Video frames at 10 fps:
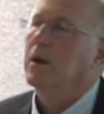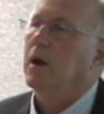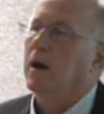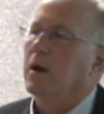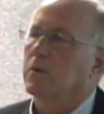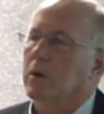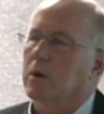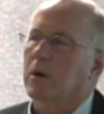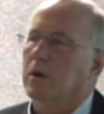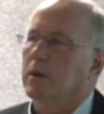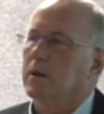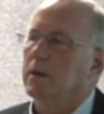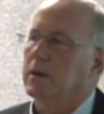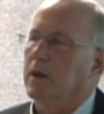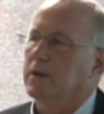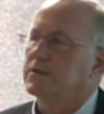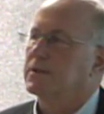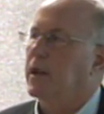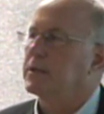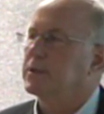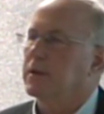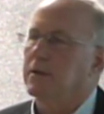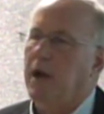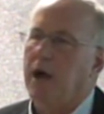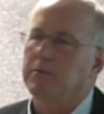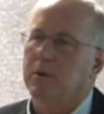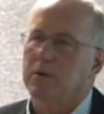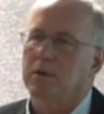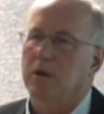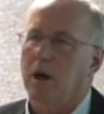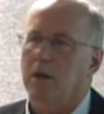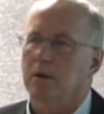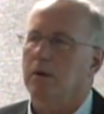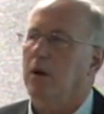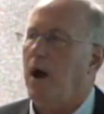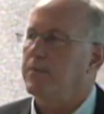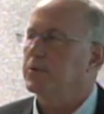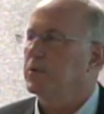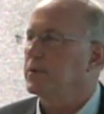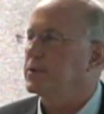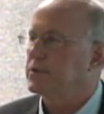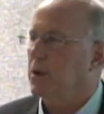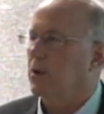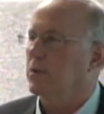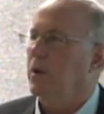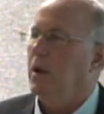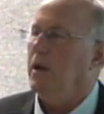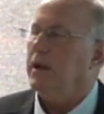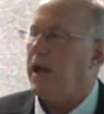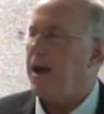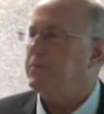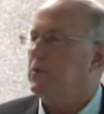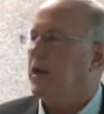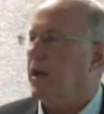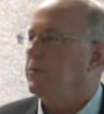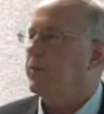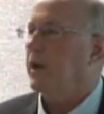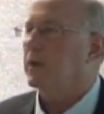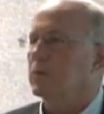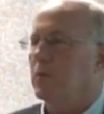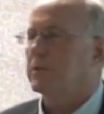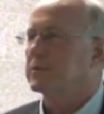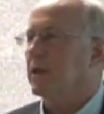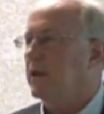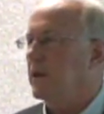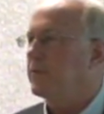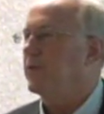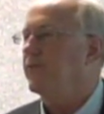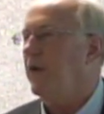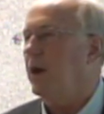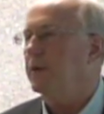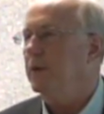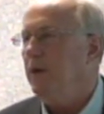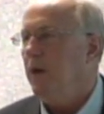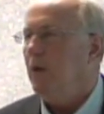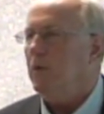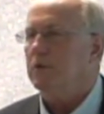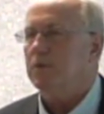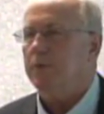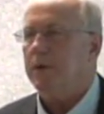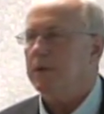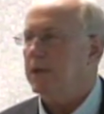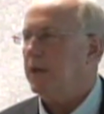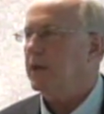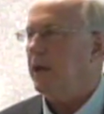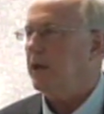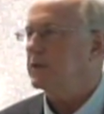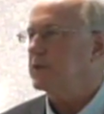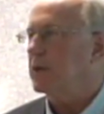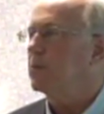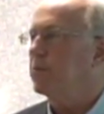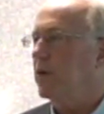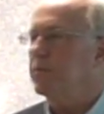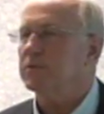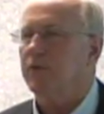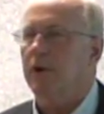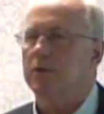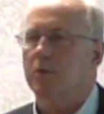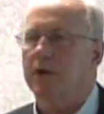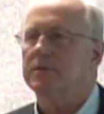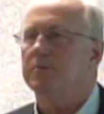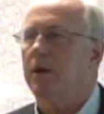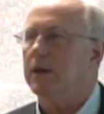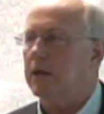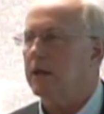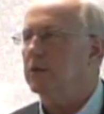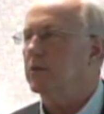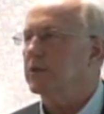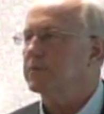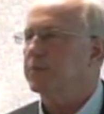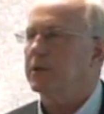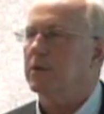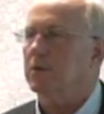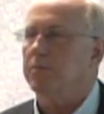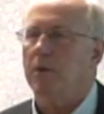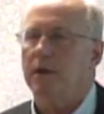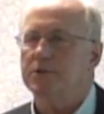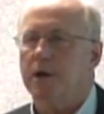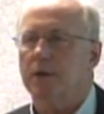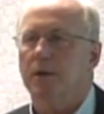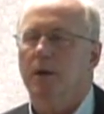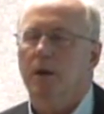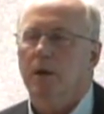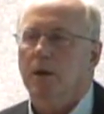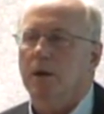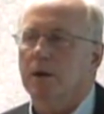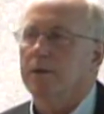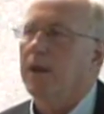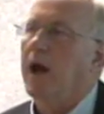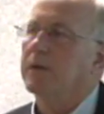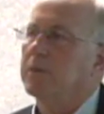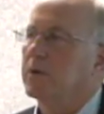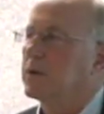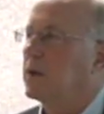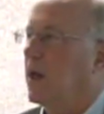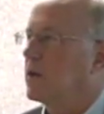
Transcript: We're currently staging a $9 million Opportunity Zone capital campaign. We'll be setting up a fund, which will be a dedicated single-purpose fund to raise money into this particular project. The $9 million